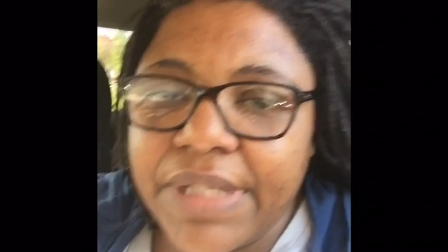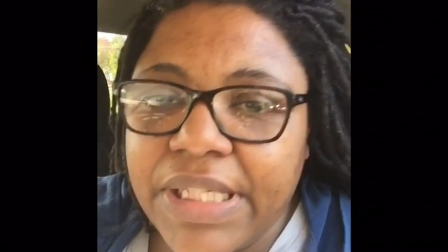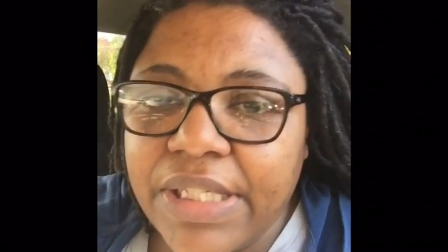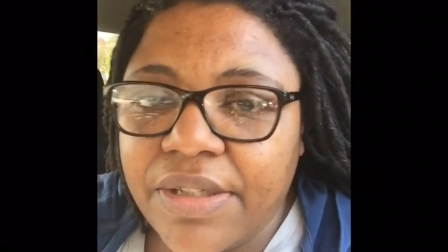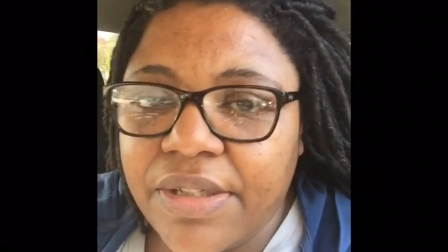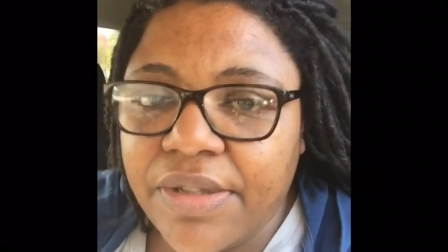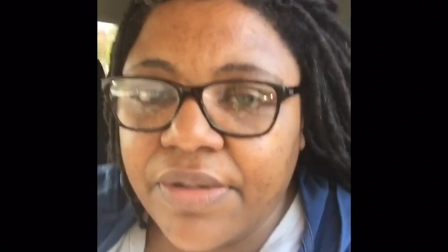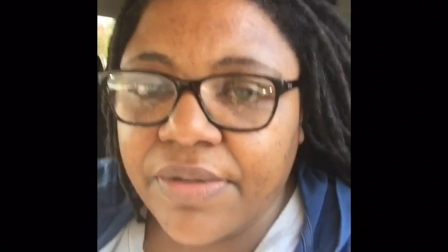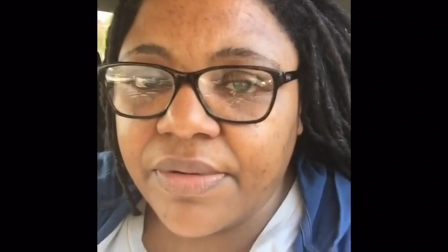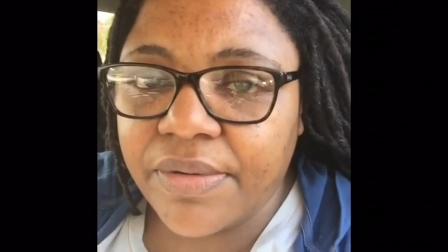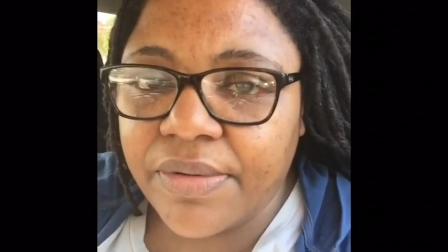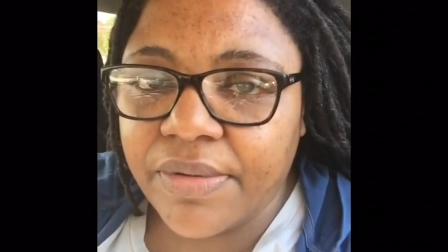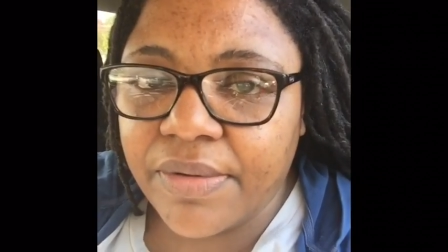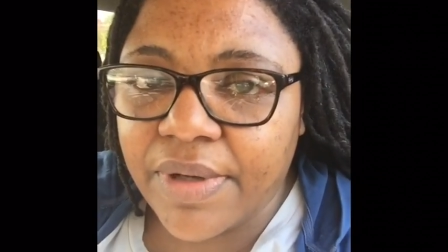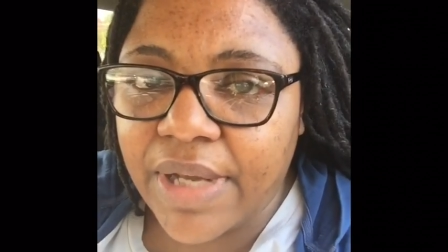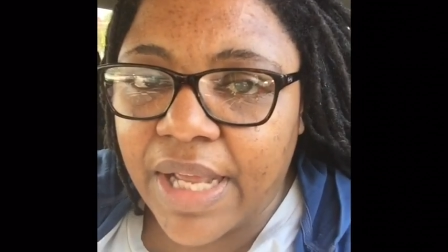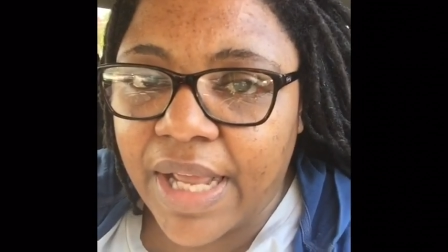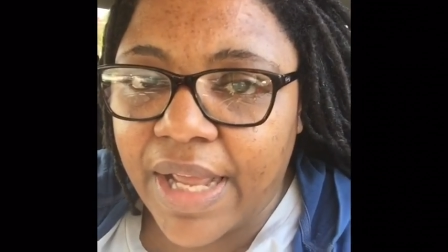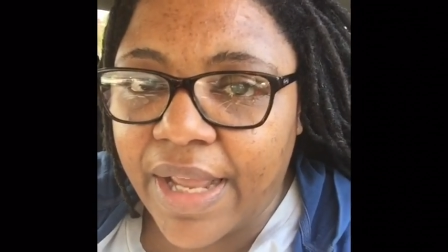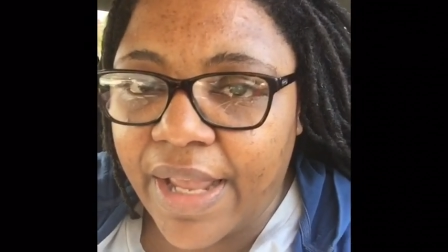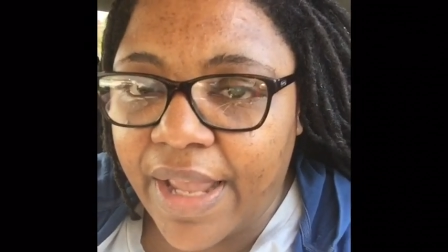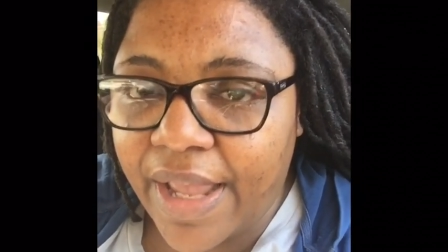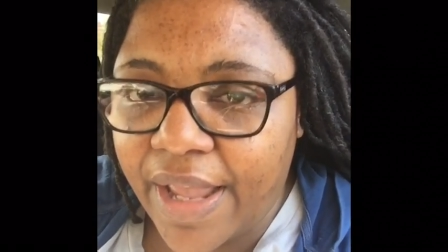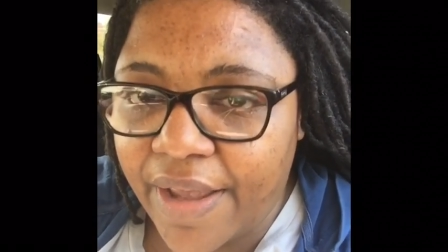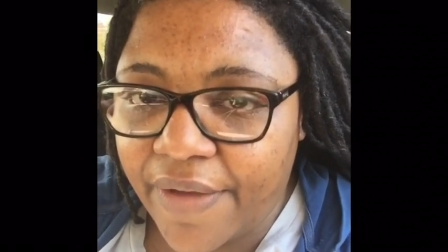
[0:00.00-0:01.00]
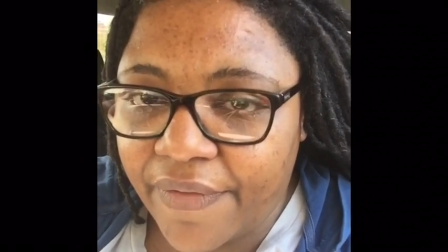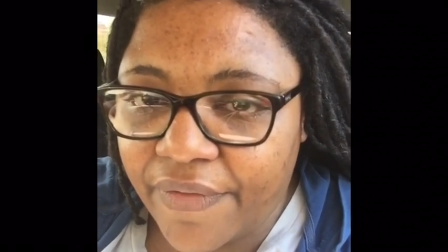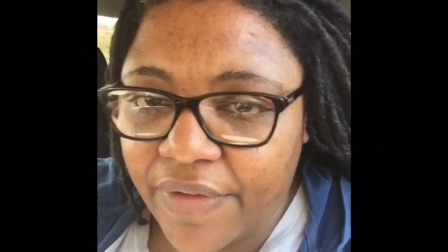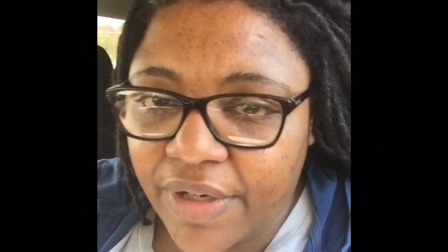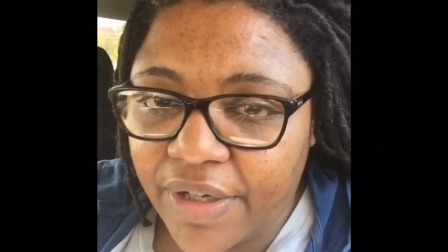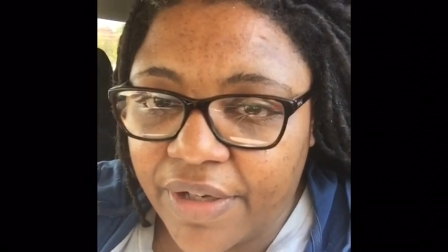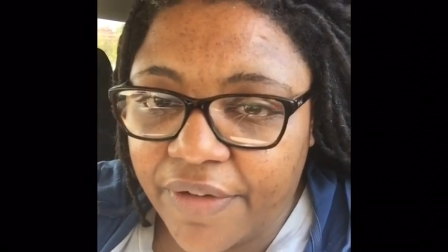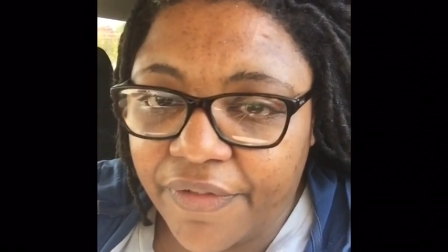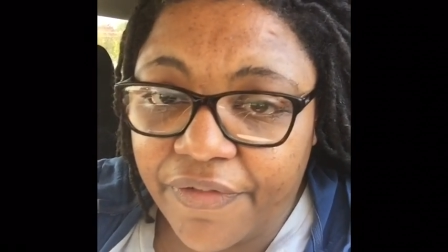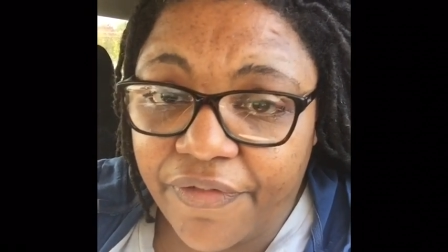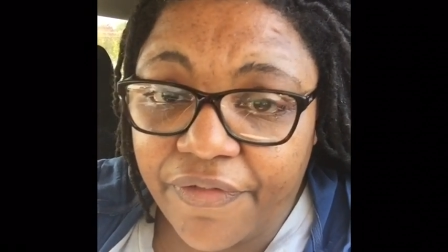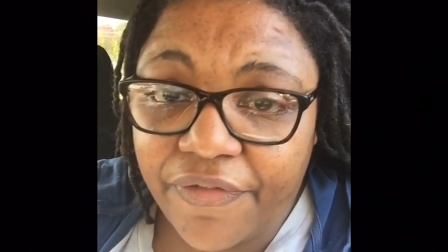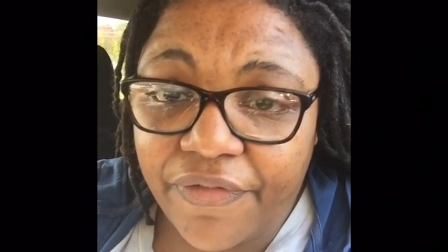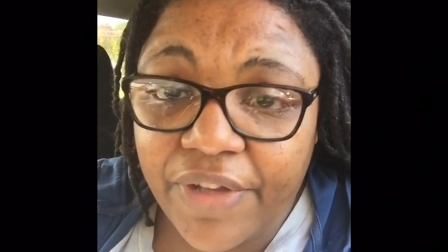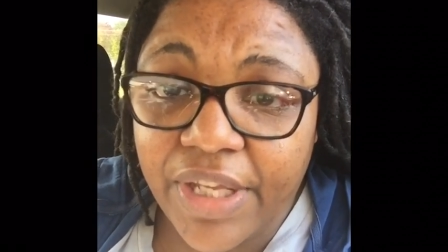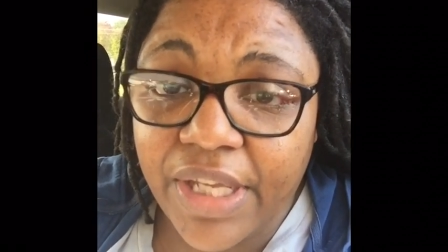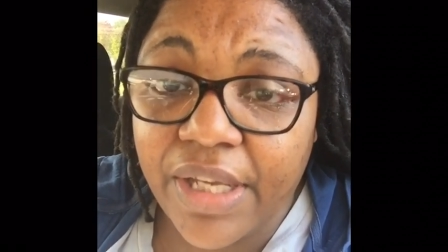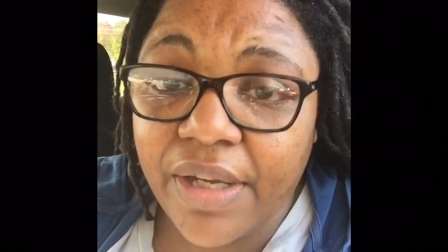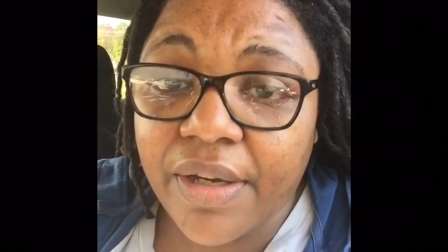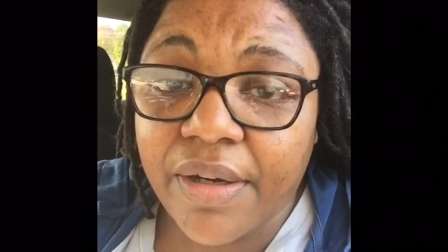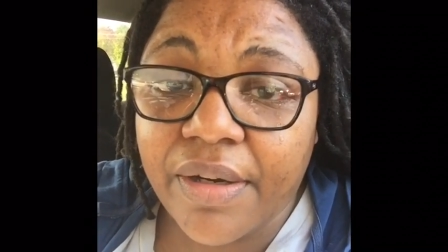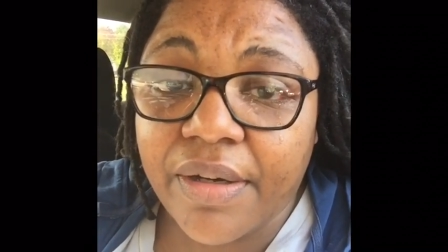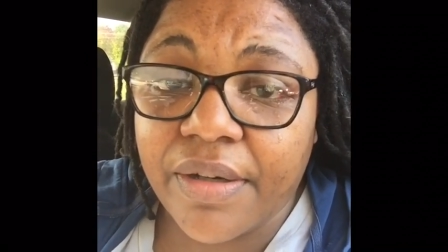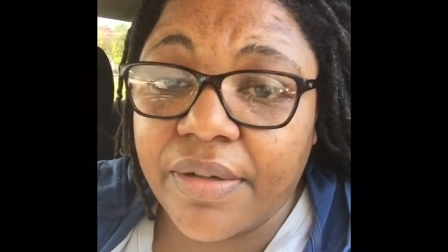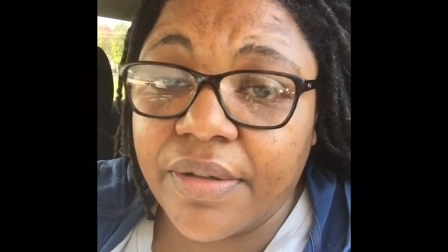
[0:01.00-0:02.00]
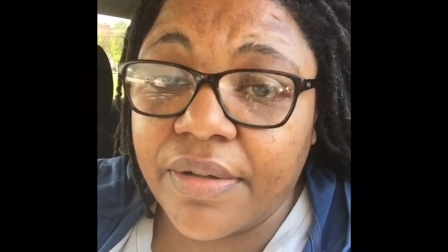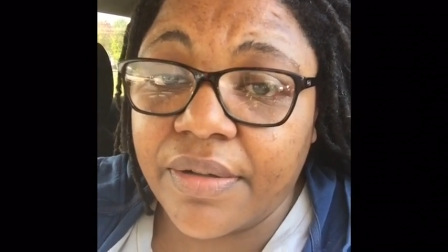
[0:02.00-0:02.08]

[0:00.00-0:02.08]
me, do I have any fear?